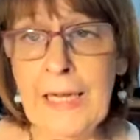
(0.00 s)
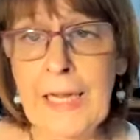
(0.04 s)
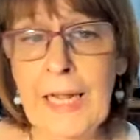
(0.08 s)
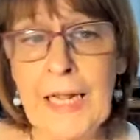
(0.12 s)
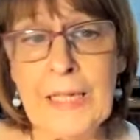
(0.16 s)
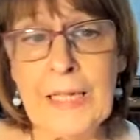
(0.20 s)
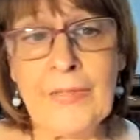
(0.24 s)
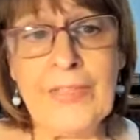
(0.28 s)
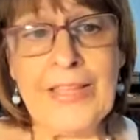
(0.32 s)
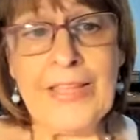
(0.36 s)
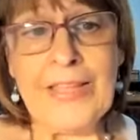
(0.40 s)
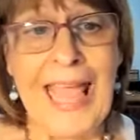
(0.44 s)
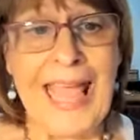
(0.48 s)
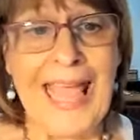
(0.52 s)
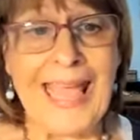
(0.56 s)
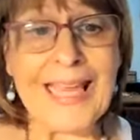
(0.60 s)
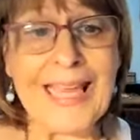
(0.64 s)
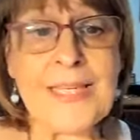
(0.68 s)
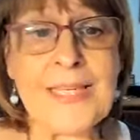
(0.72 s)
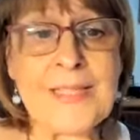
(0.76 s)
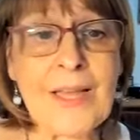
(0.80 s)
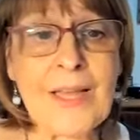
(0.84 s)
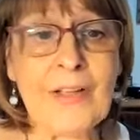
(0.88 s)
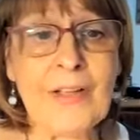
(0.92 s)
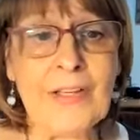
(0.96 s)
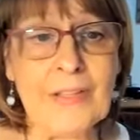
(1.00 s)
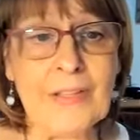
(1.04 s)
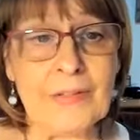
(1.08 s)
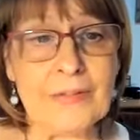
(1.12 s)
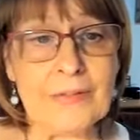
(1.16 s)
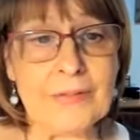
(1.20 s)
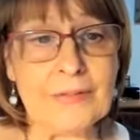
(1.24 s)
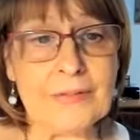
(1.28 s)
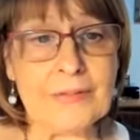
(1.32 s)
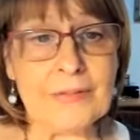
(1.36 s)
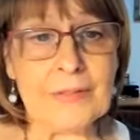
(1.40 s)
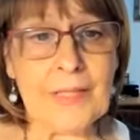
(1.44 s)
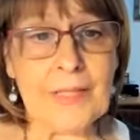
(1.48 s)
And the
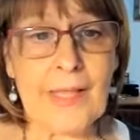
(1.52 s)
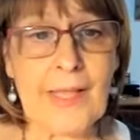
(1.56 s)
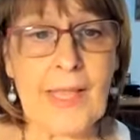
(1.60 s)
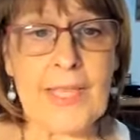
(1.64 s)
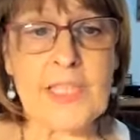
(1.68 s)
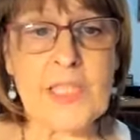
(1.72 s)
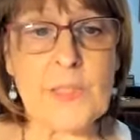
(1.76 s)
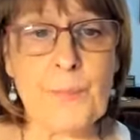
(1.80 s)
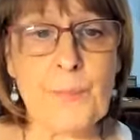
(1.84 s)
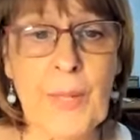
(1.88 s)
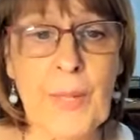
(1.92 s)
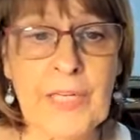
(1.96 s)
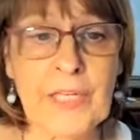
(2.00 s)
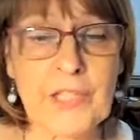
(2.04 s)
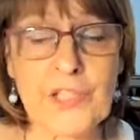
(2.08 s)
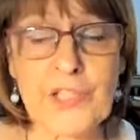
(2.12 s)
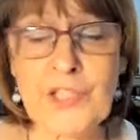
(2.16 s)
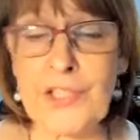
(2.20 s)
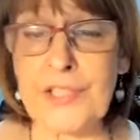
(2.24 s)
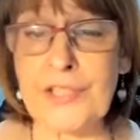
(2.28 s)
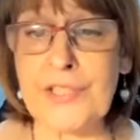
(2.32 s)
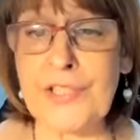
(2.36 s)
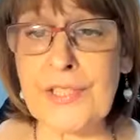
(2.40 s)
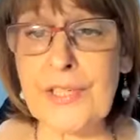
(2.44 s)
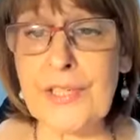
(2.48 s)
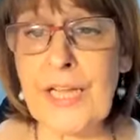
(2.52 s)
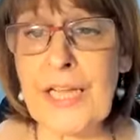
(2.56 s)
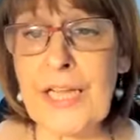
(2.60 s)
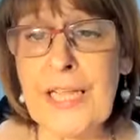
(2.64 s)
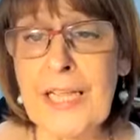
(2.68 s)
exile is pictured